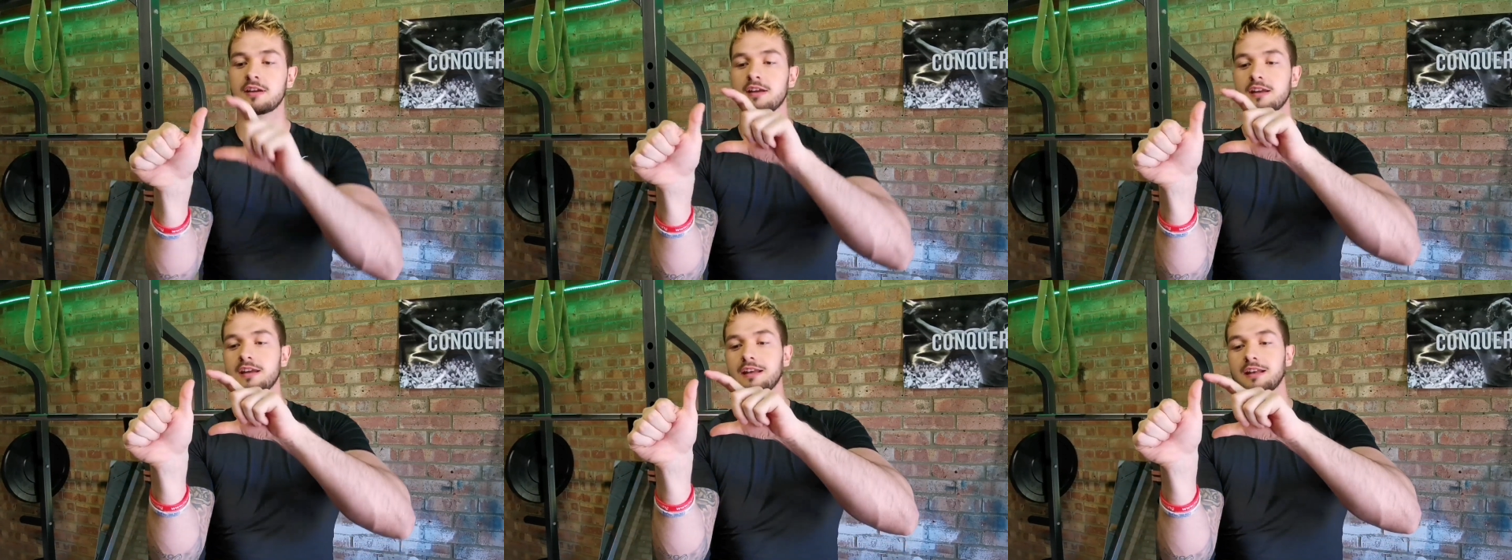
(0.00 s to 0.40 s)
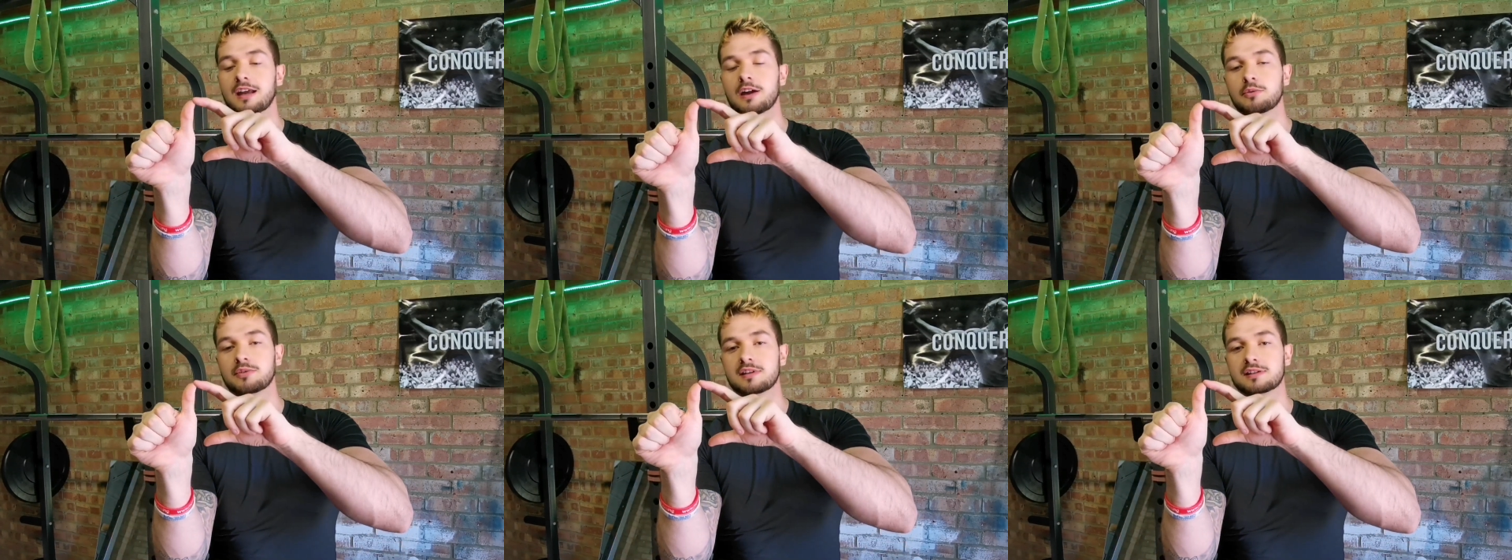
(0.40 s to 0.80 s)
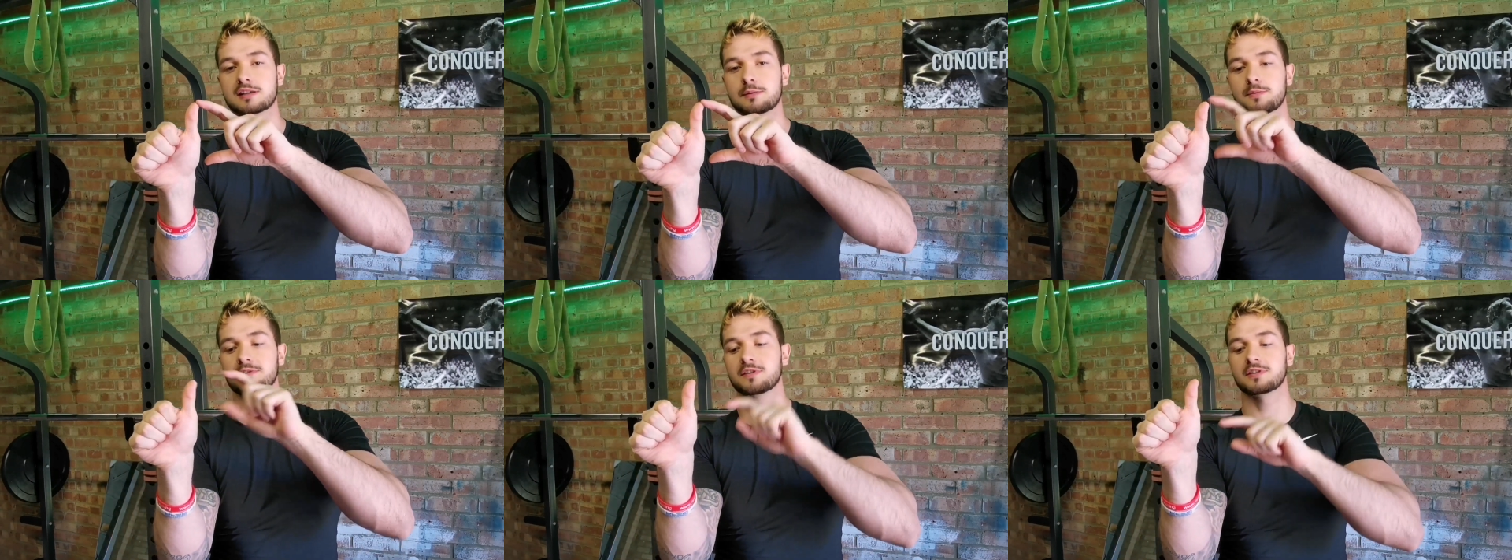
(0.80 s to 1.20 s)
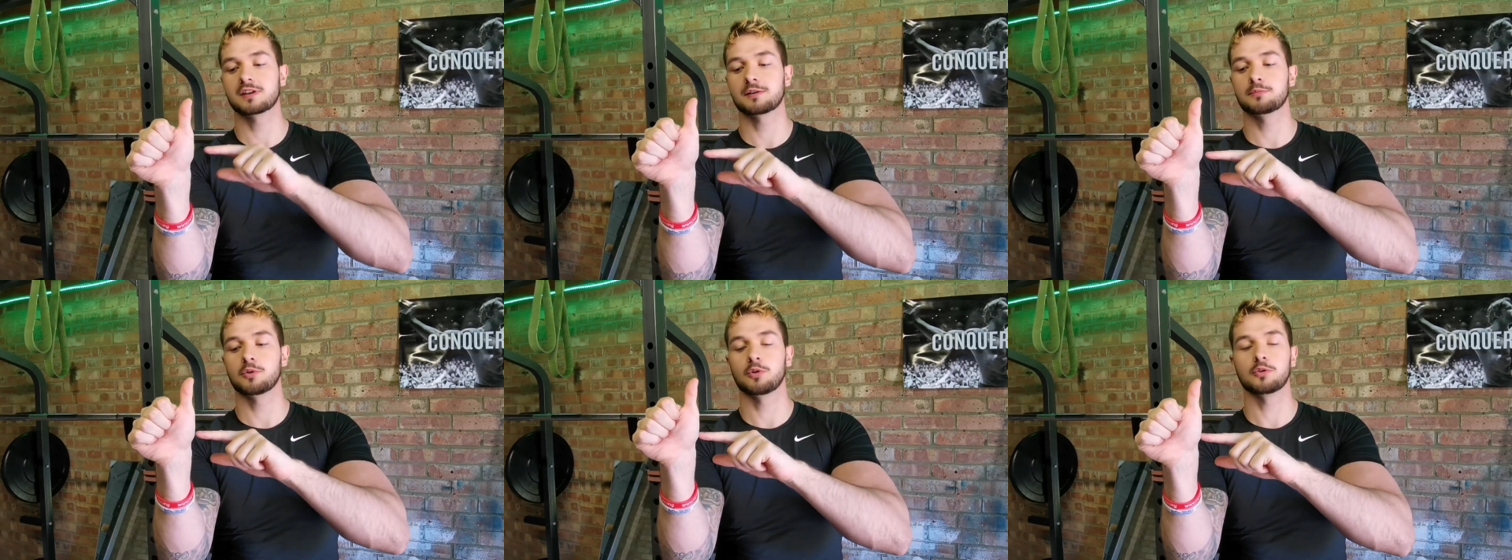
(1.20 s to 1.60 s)
in line with the tip of your
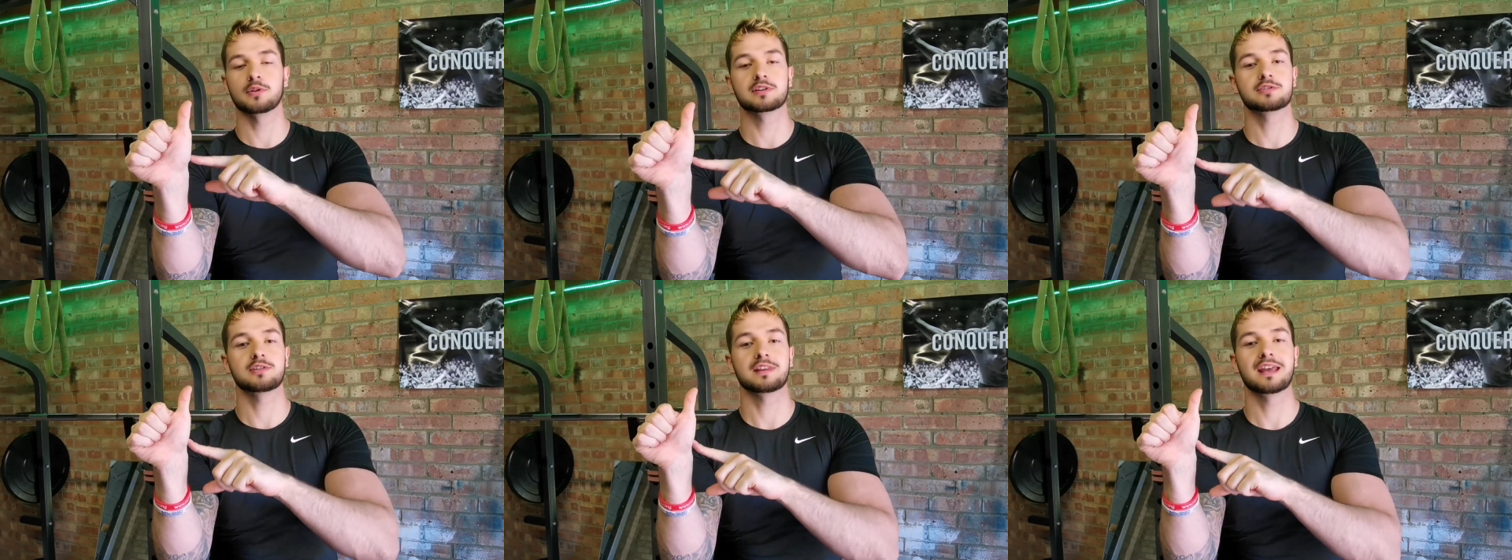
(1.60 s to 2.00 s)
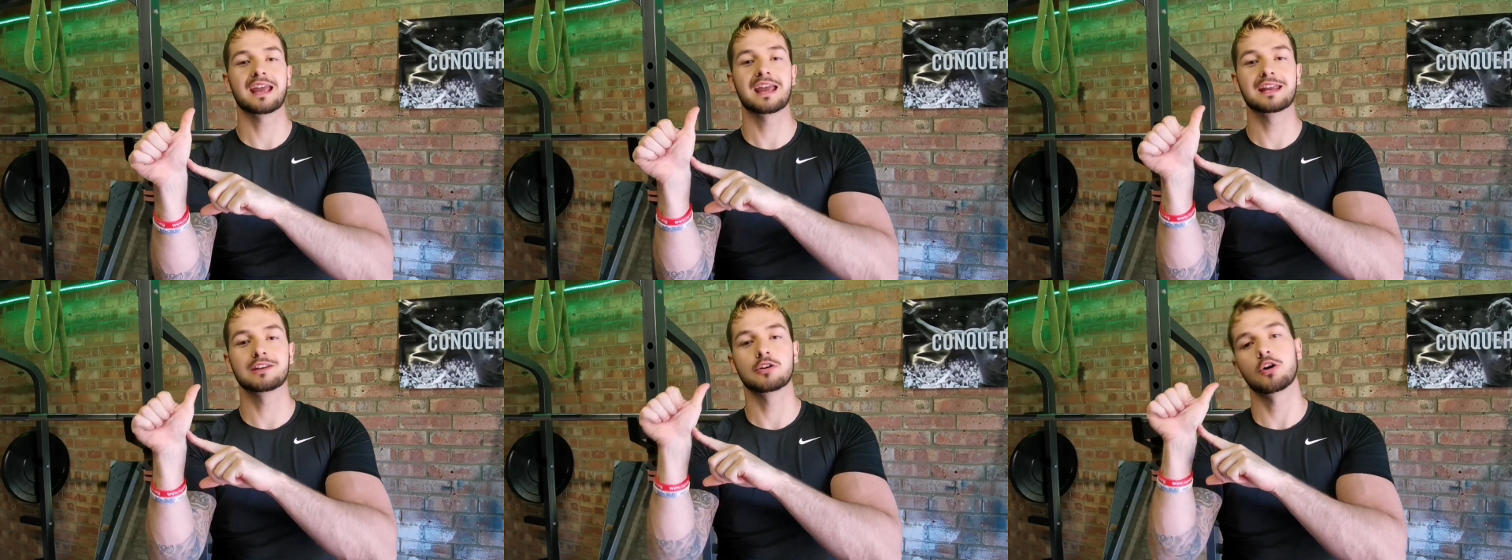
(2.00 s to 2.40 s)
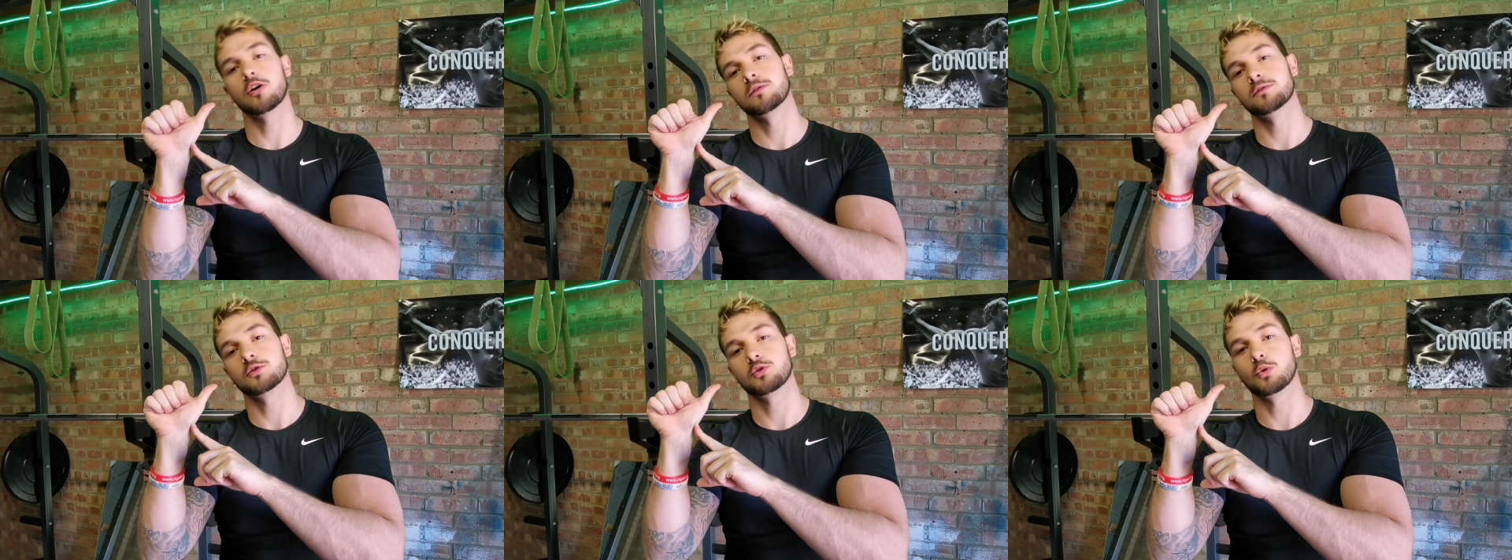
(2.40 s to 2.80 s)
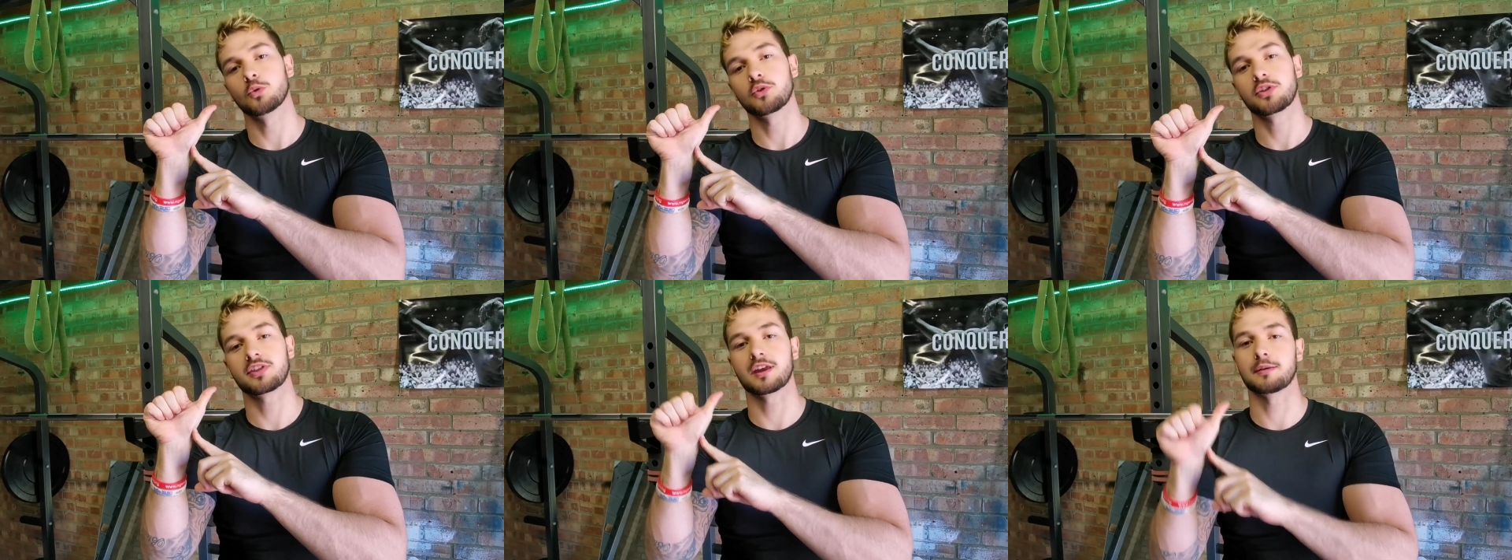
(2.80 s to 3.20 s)
thumb all the way to the end of your
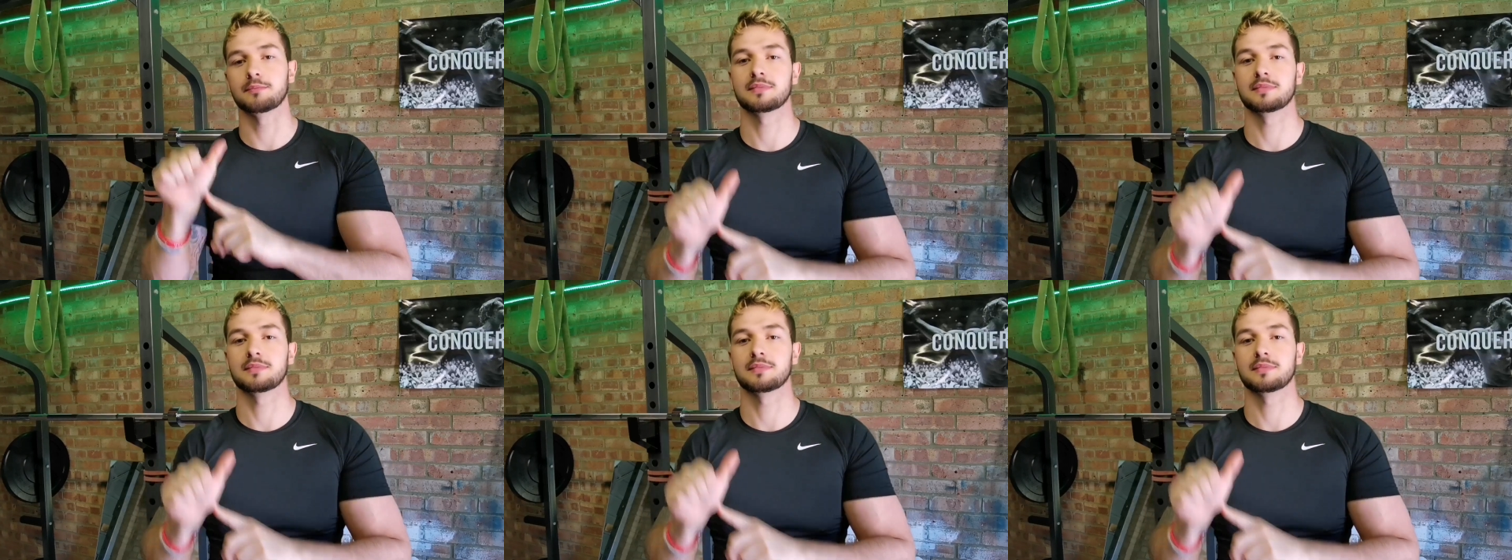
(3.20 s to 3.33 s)
thumb.